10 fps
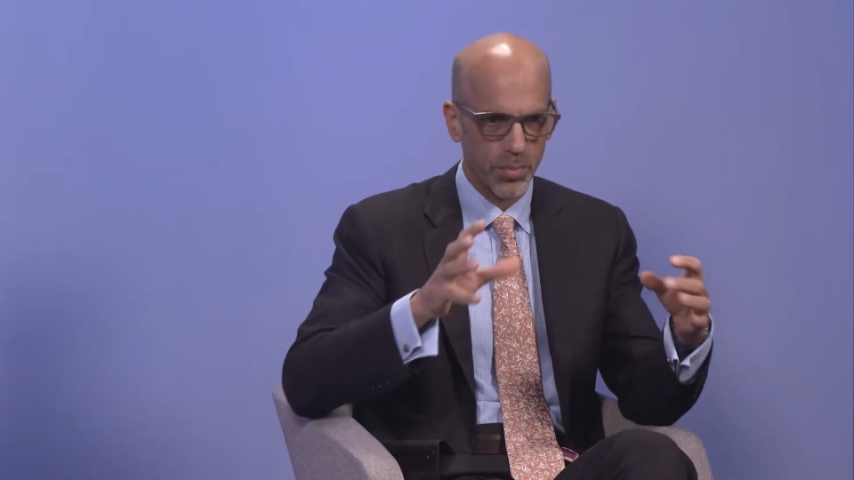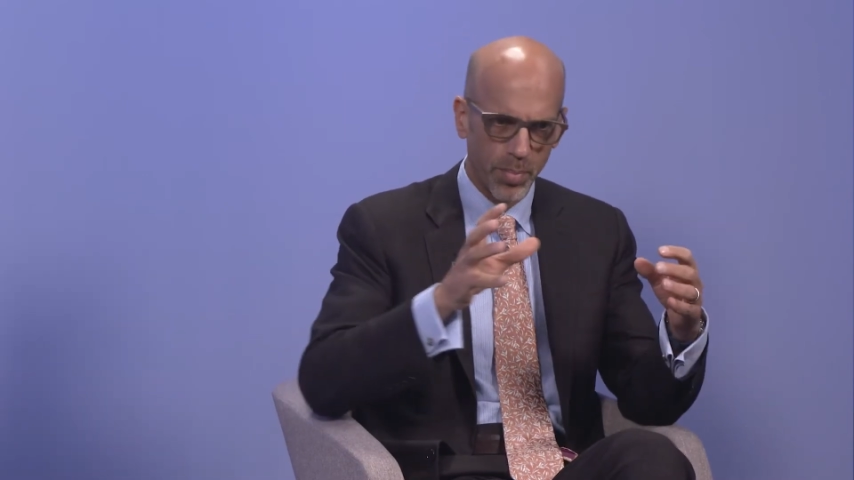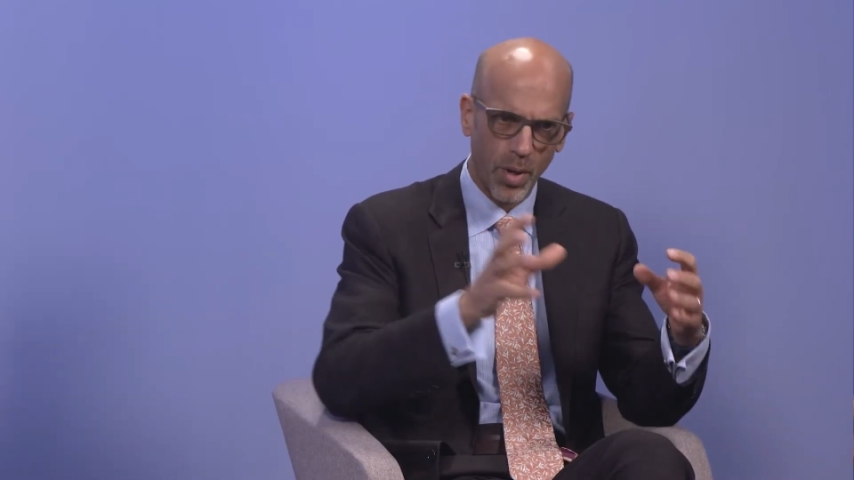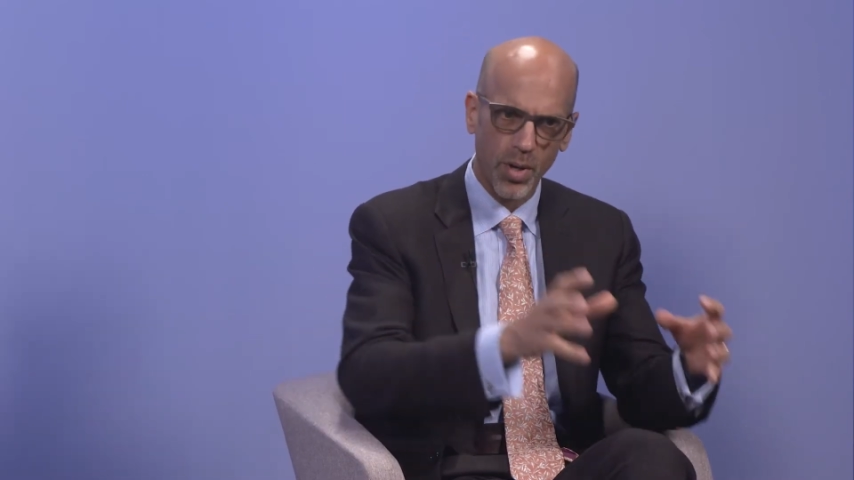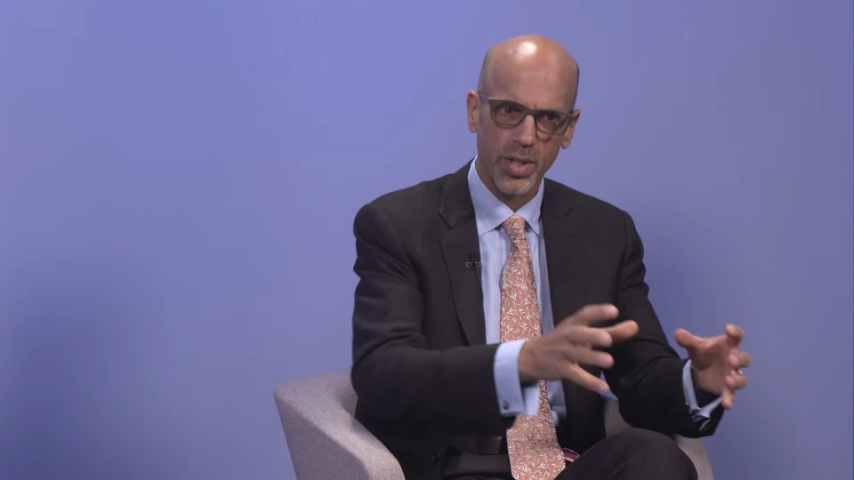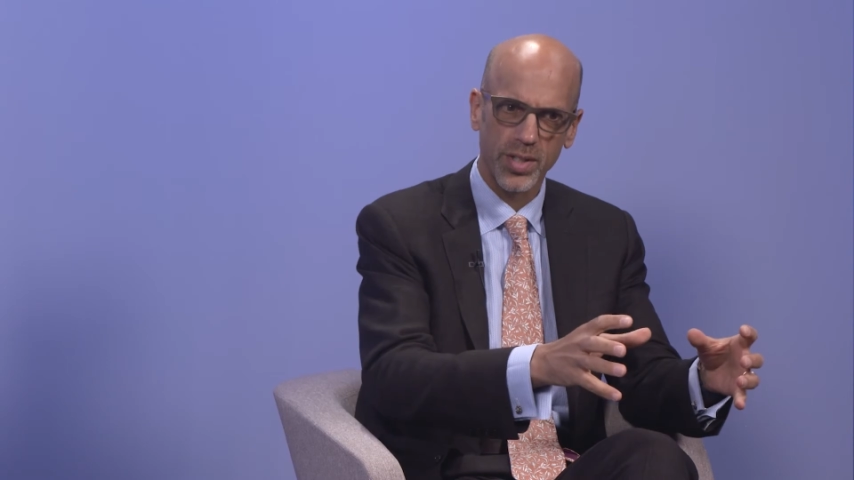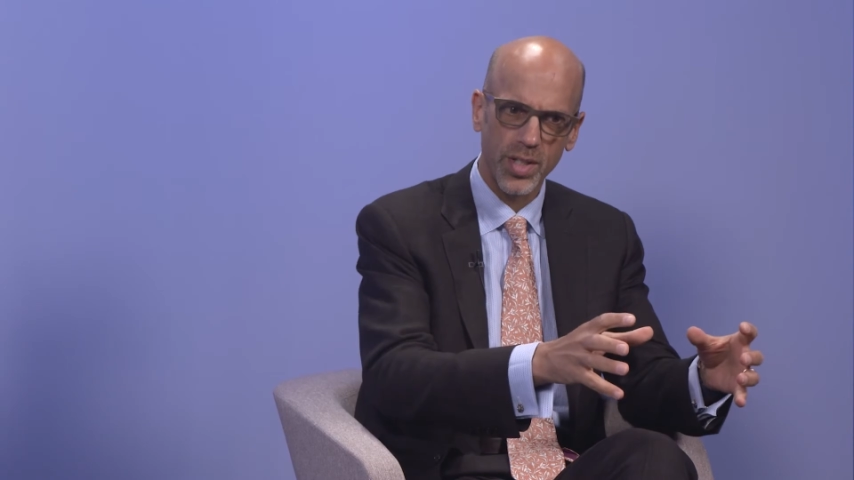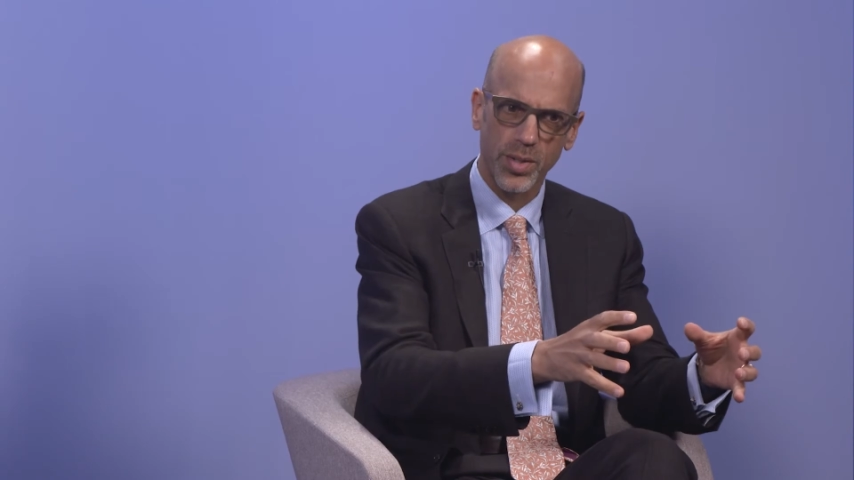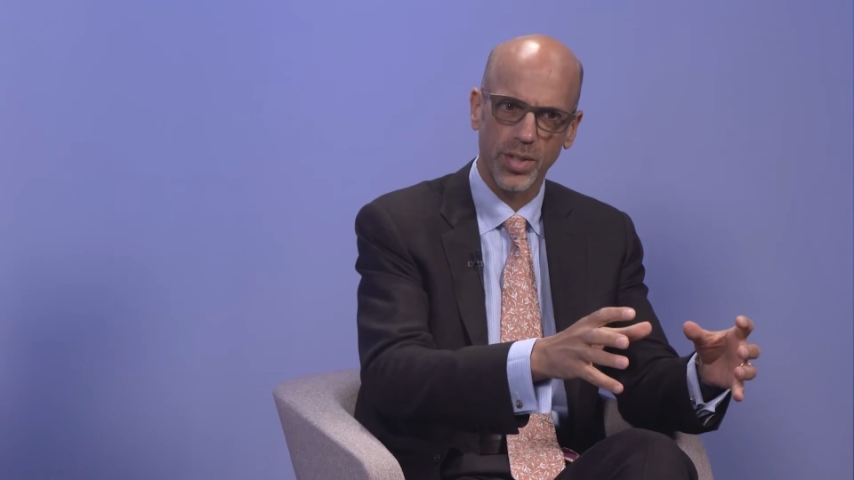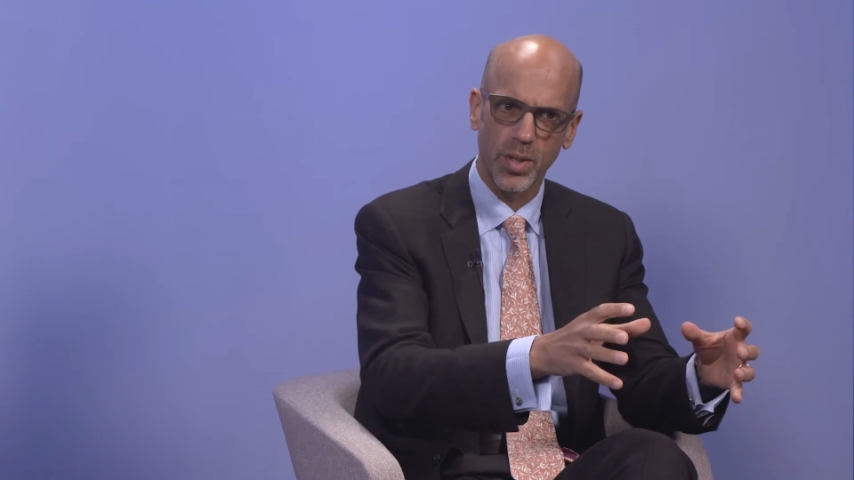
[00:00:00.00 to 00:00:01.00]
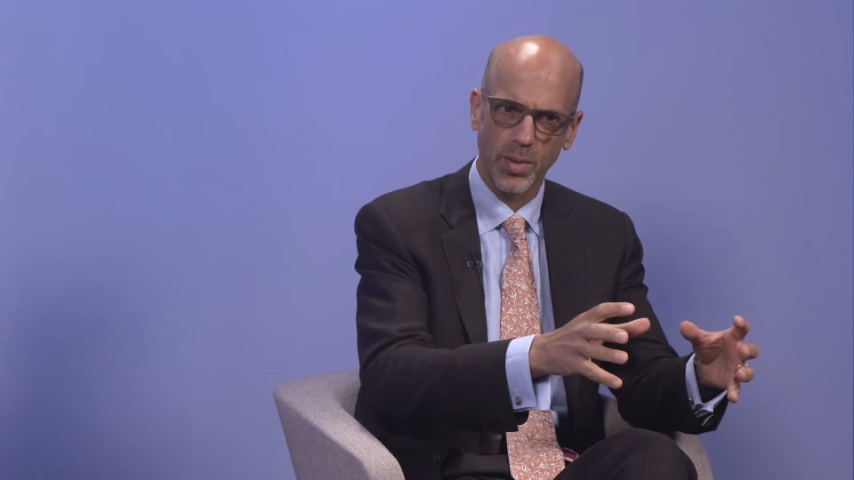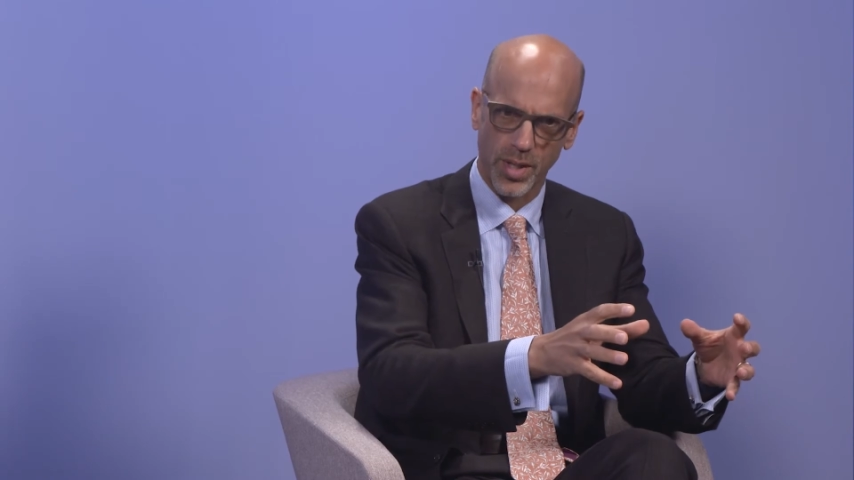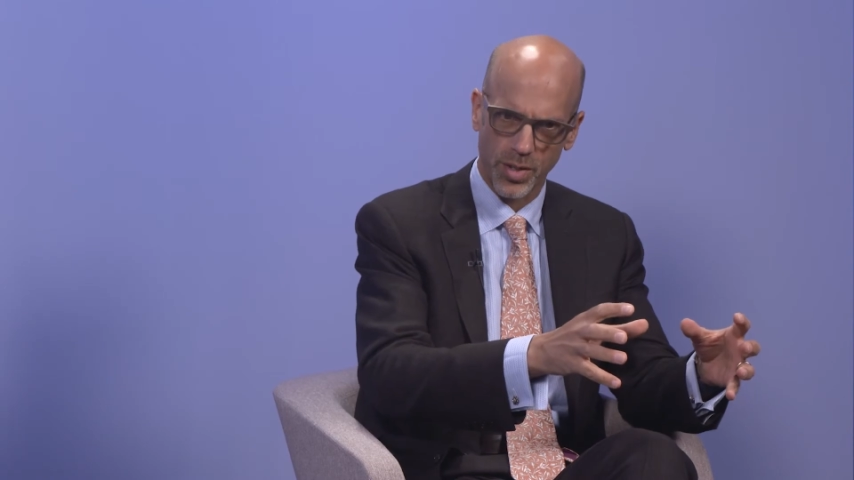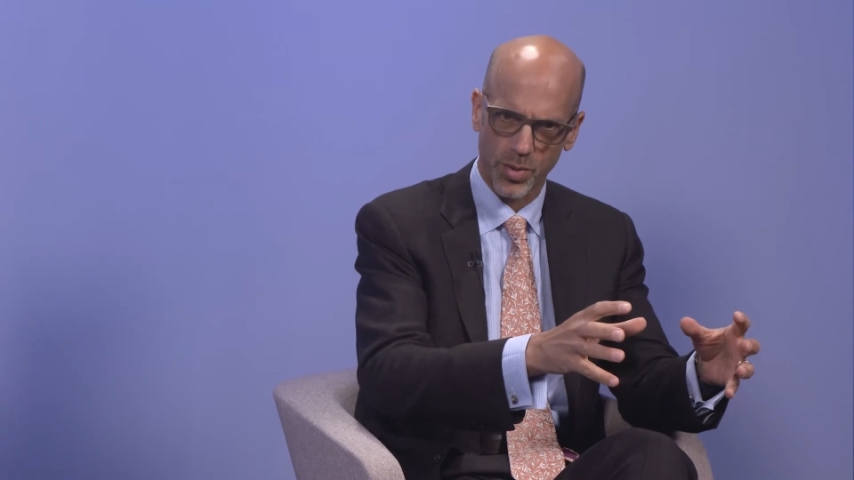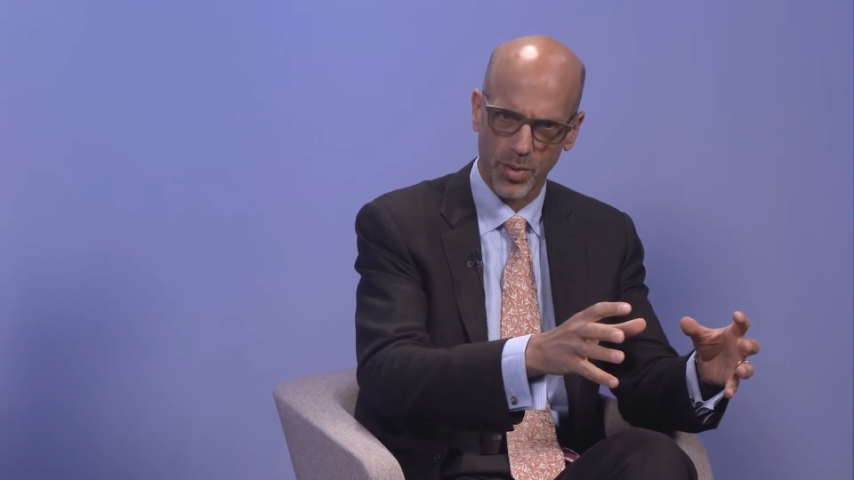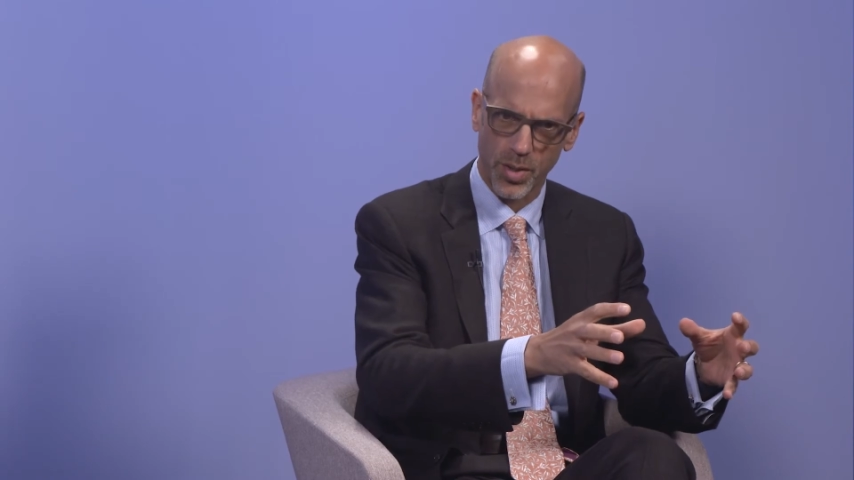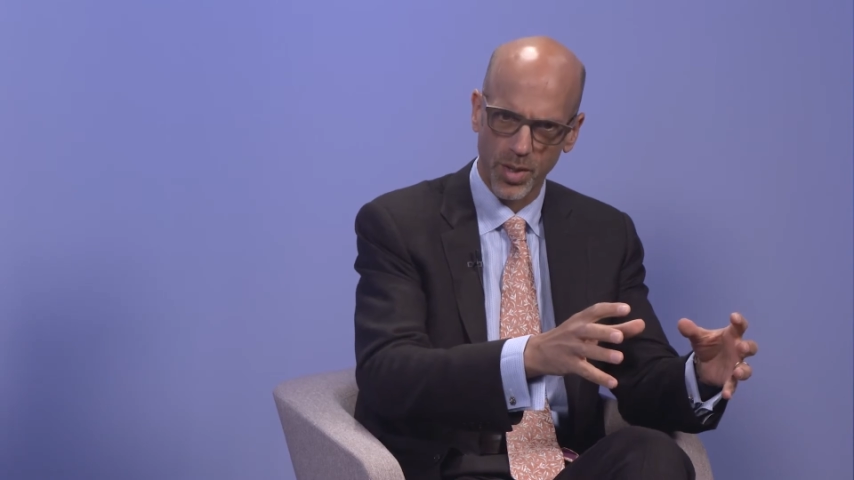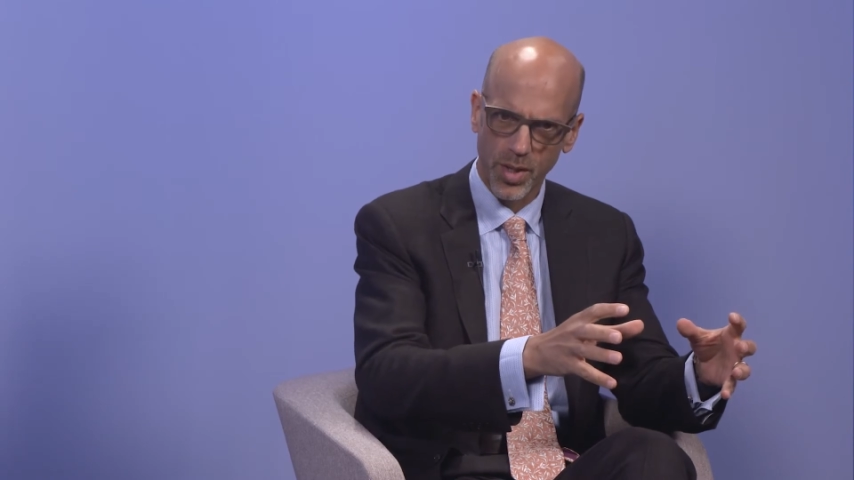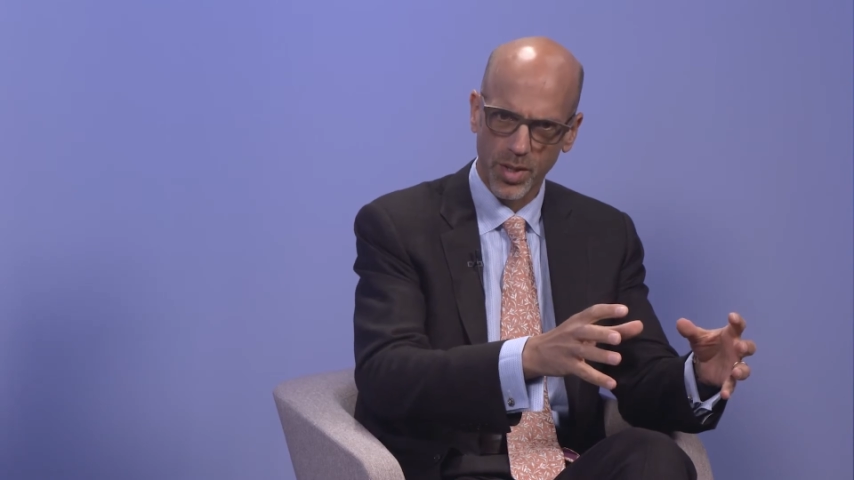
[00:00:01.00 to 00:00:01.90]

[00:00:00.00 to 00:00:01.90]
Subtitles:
to park near the donut store